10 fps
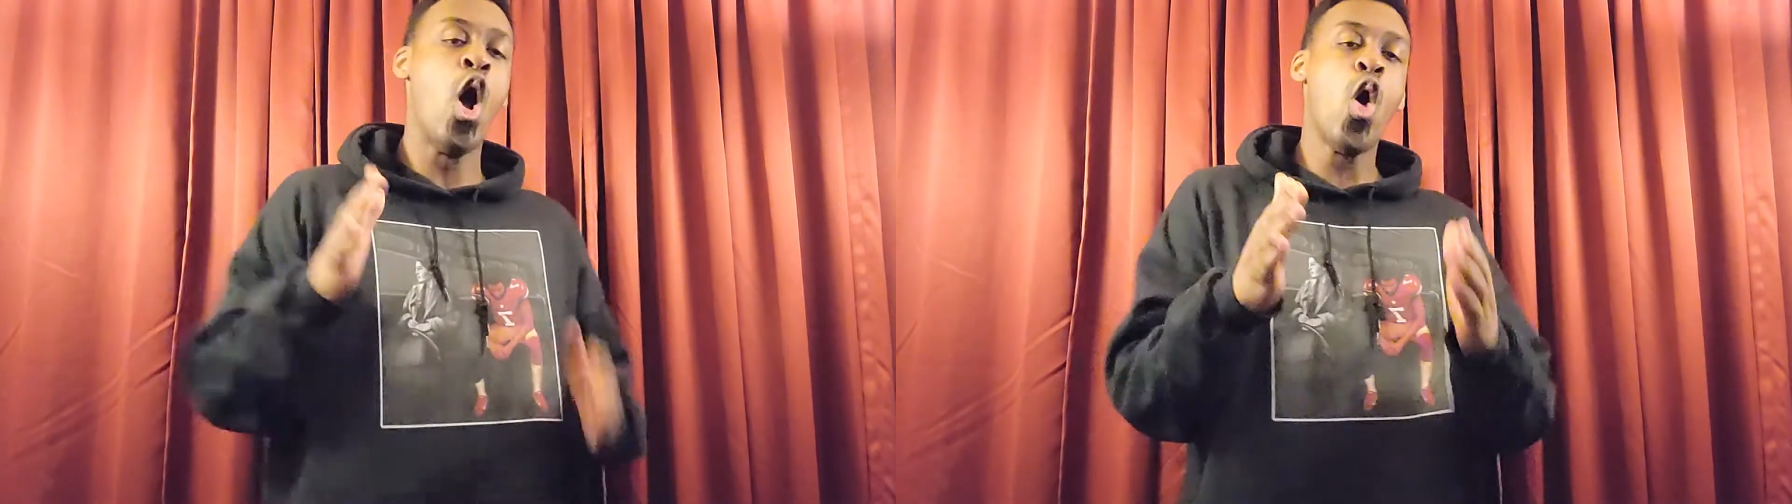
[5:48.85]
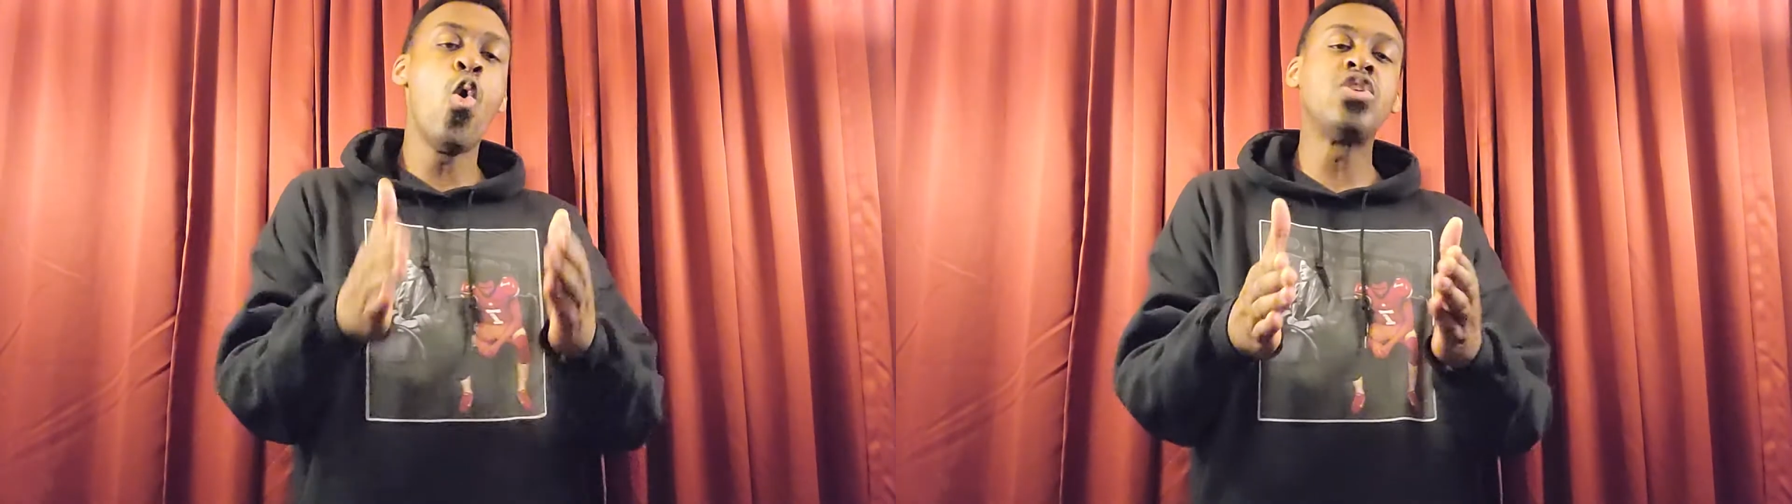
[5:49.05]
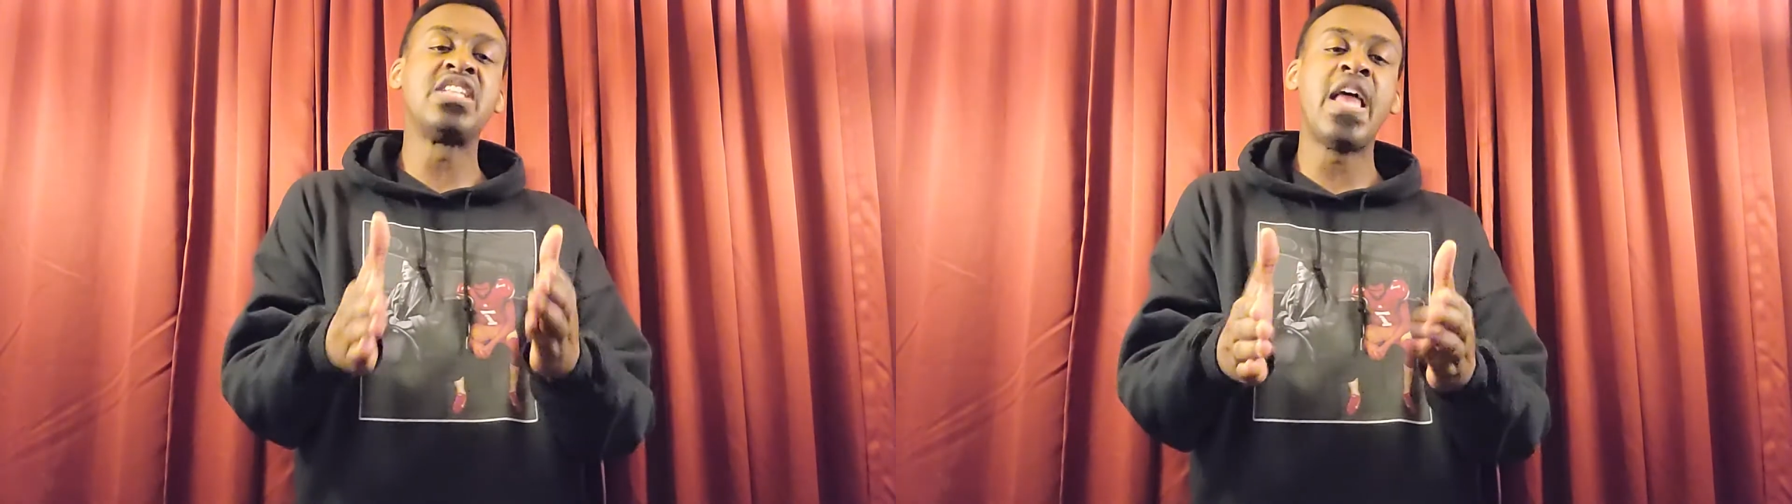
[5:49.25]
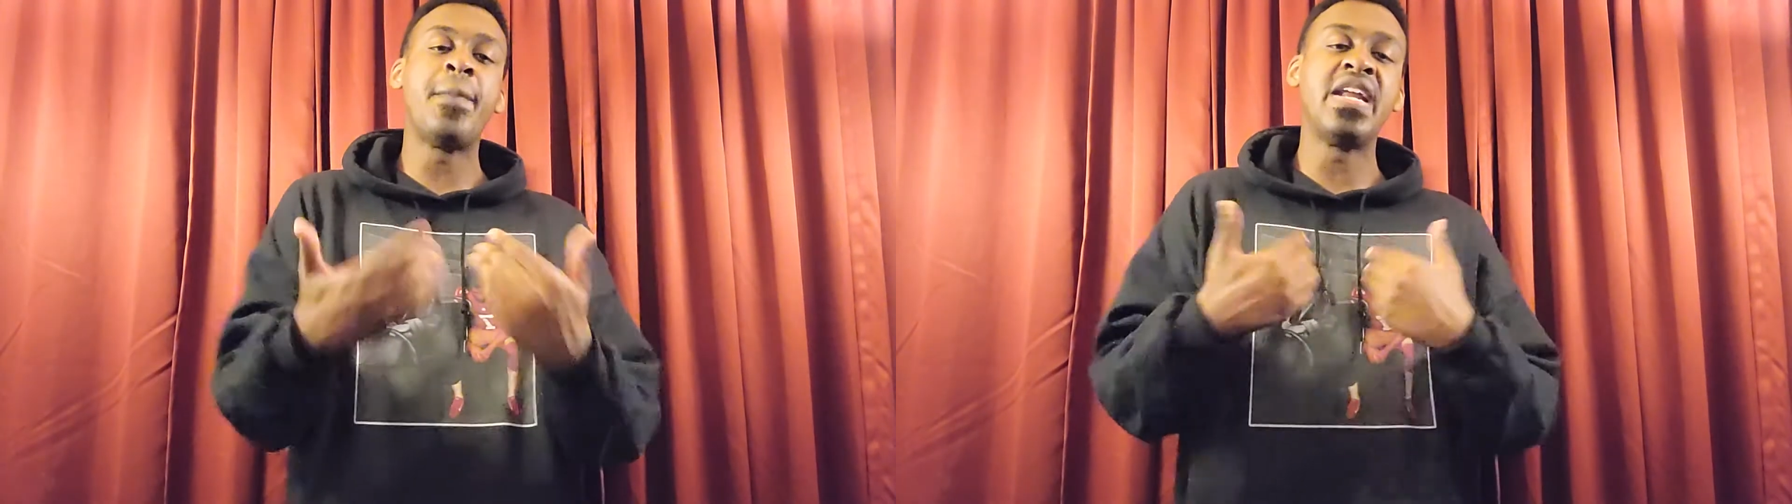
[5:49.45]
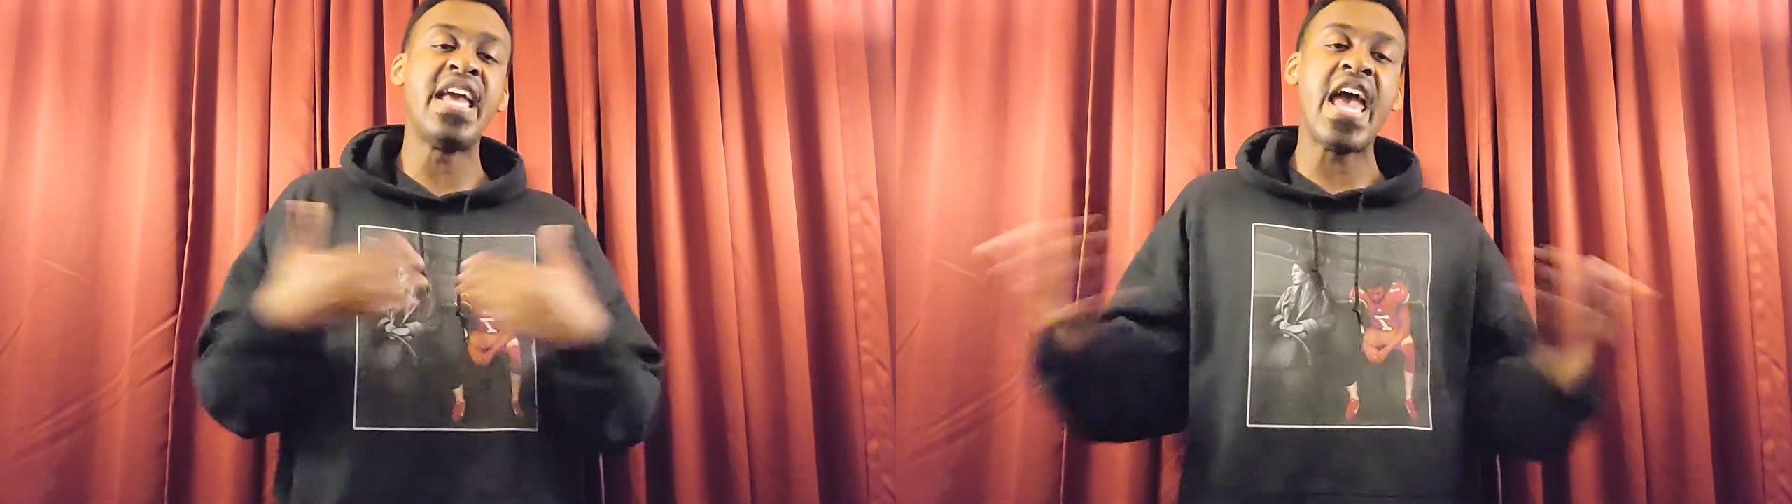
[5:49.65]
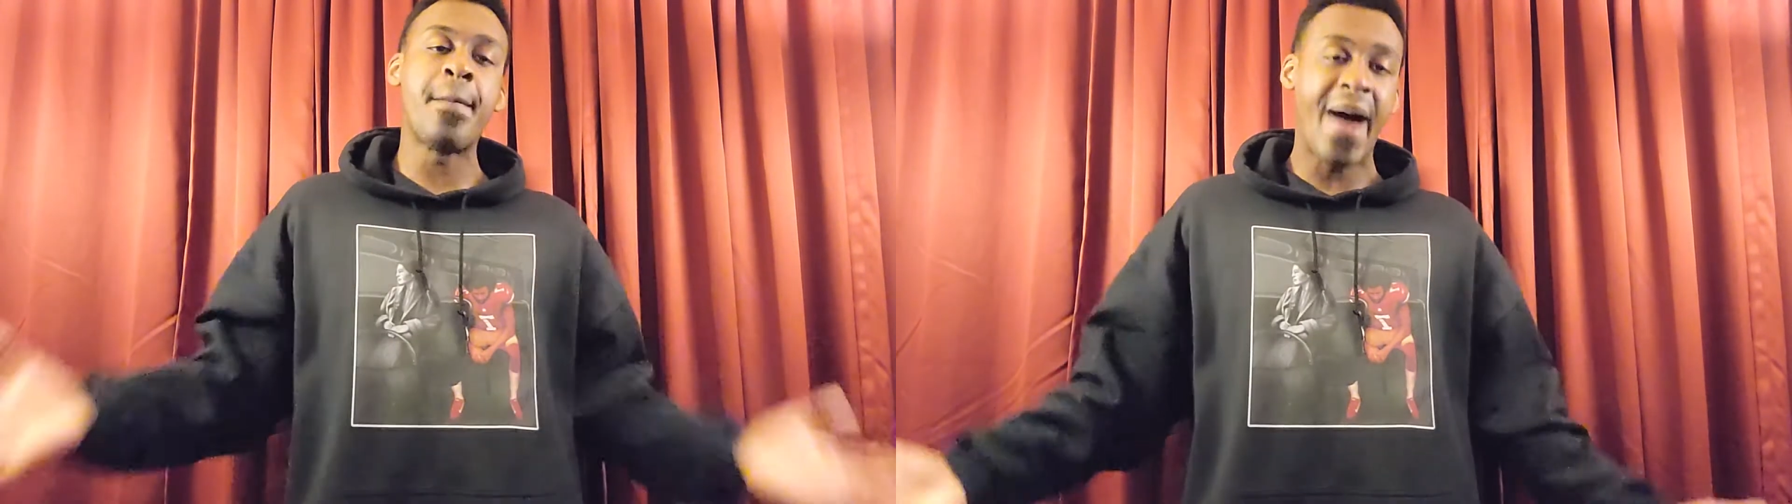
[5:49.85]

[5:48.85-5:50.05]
whose liberty am